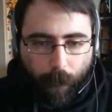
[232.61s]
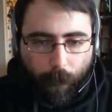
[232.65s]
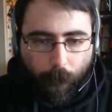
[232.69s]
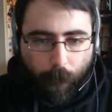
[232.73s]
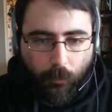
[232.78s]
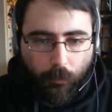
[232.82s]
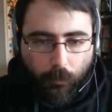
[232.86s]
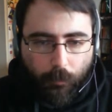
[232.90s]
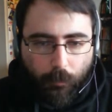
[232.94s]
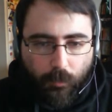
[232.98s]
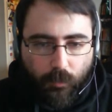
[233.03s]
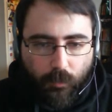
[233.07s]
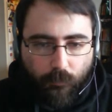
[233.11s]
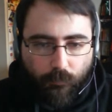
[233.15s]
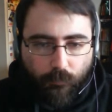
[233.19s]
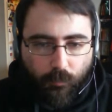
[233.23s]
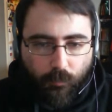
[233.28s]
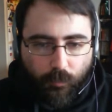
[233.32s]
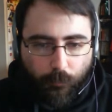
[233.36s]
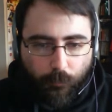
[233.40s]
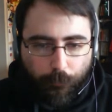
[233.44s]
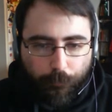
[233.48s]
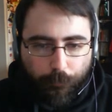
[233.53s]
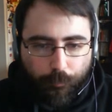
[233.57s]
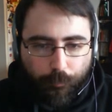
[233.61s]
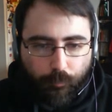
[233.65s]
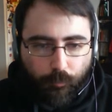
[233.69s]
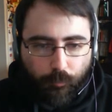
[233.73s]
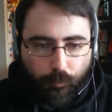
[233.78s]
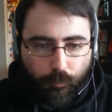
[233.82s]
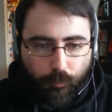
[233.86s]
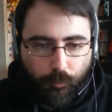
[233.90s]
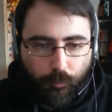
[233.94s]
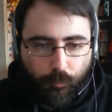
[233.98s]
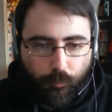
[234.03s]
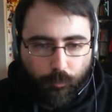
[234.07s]
Maybe even the
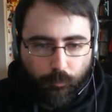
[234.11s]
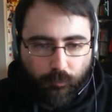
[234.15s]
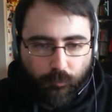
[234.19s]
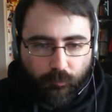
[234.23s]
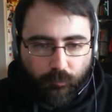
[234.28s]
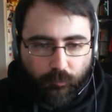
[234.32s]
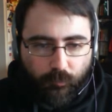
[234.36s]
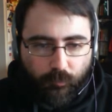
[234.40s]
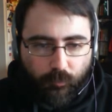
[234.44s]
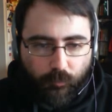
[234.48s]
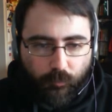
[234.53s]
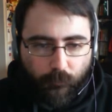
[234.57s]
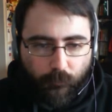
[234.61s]
blues.